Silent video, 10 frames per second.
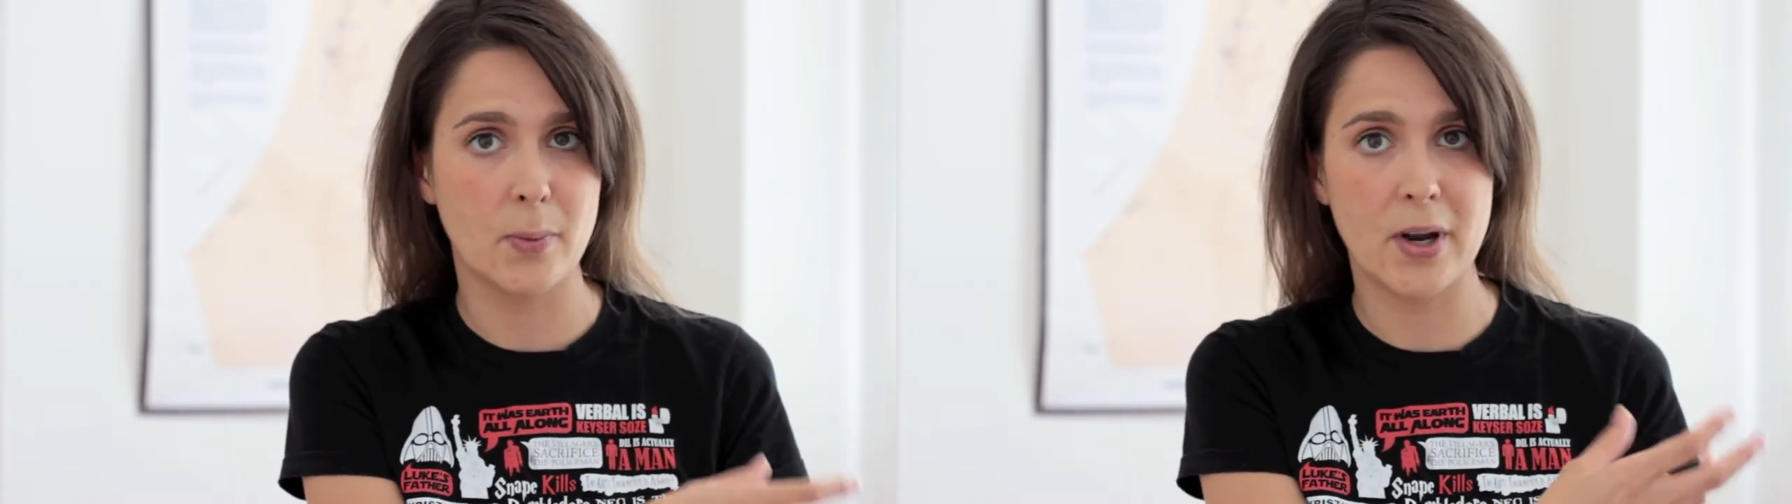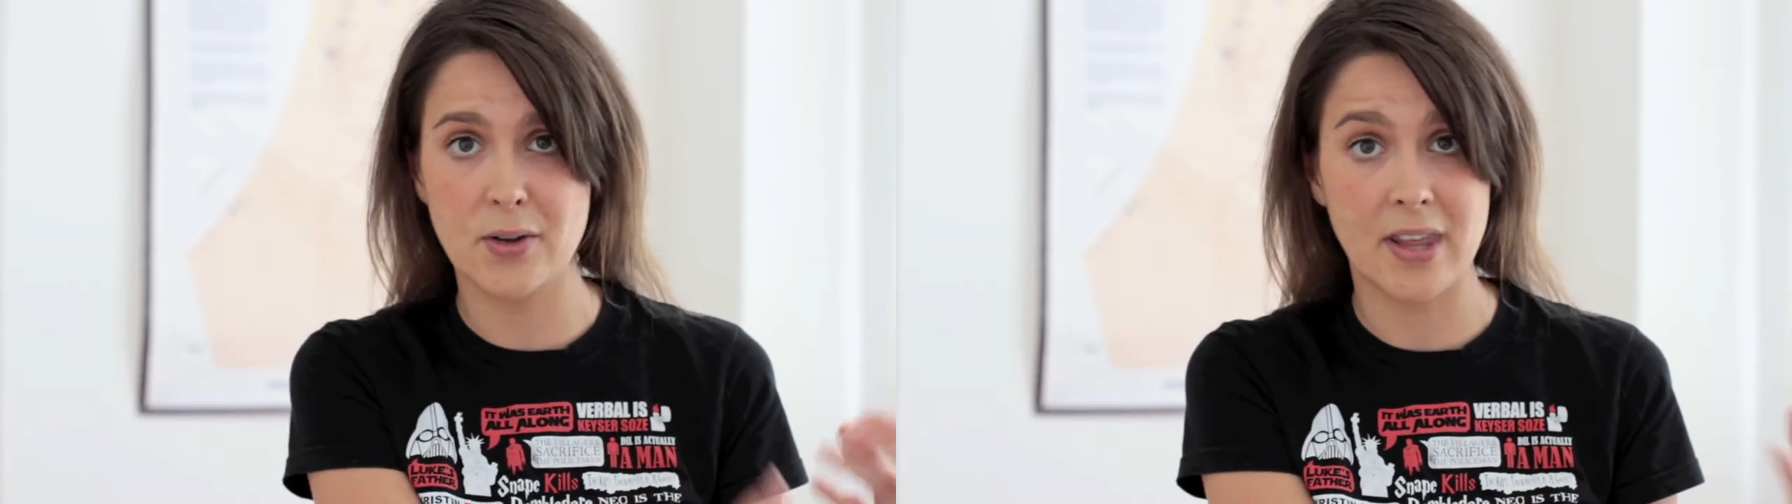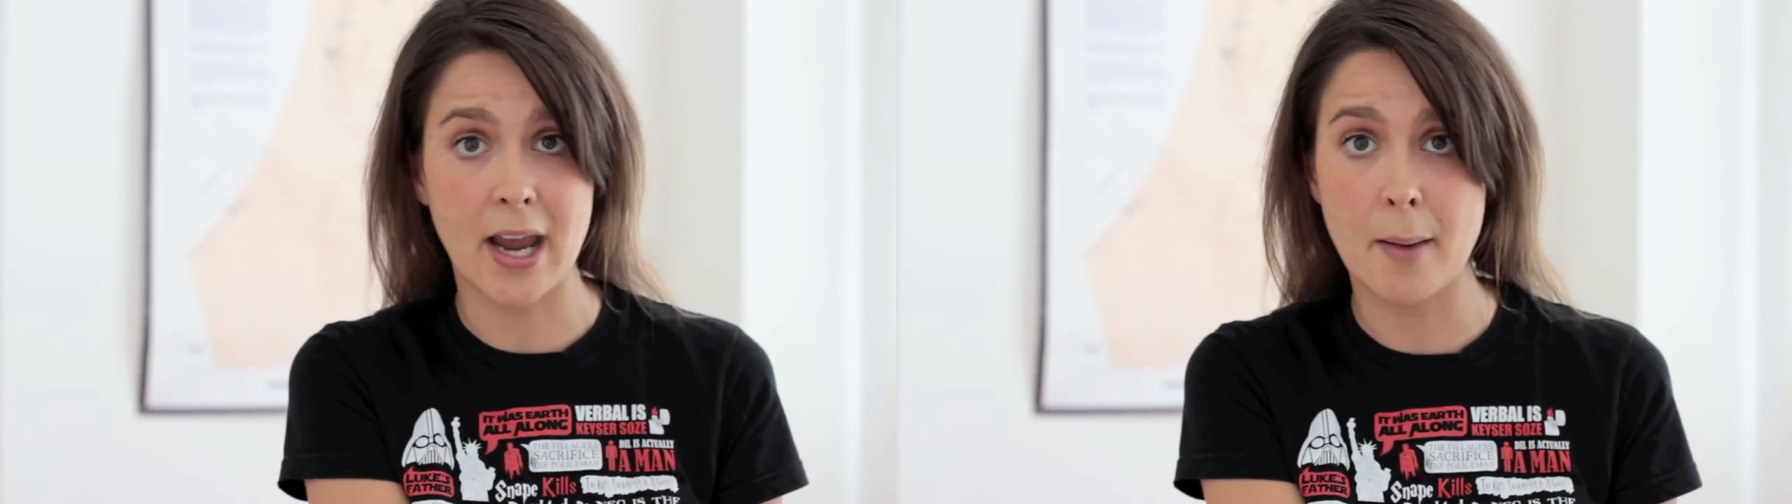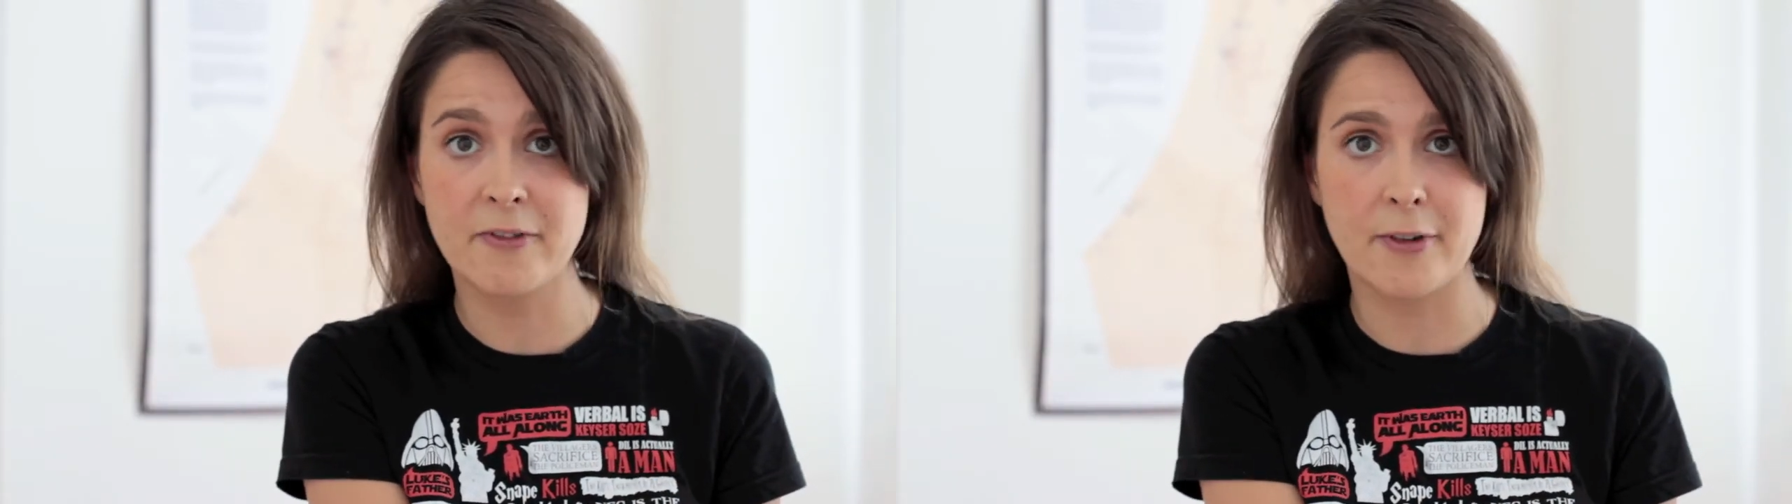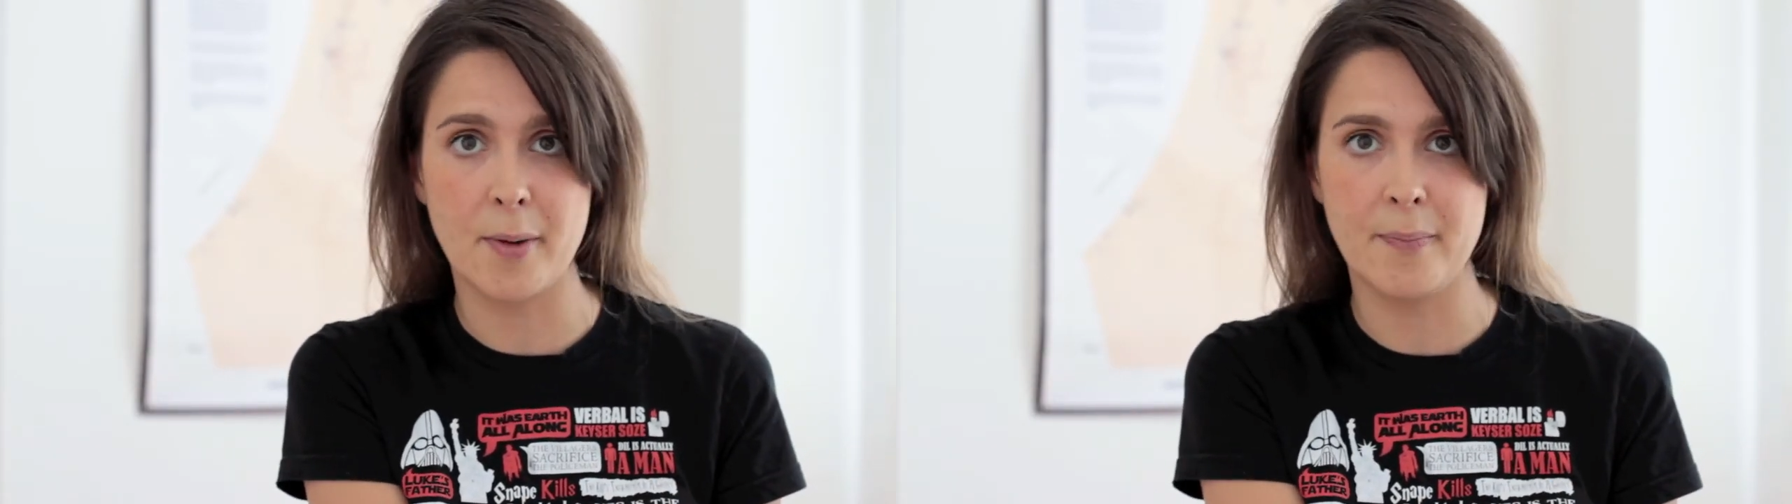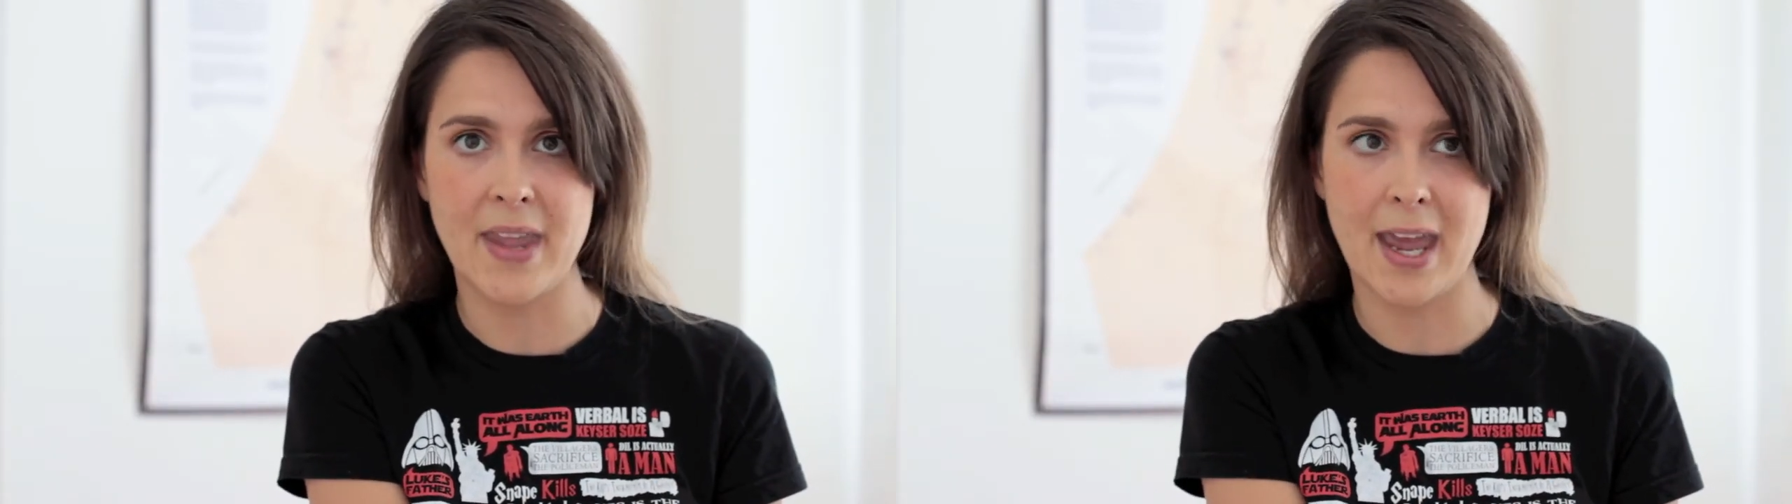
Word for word: where do they come from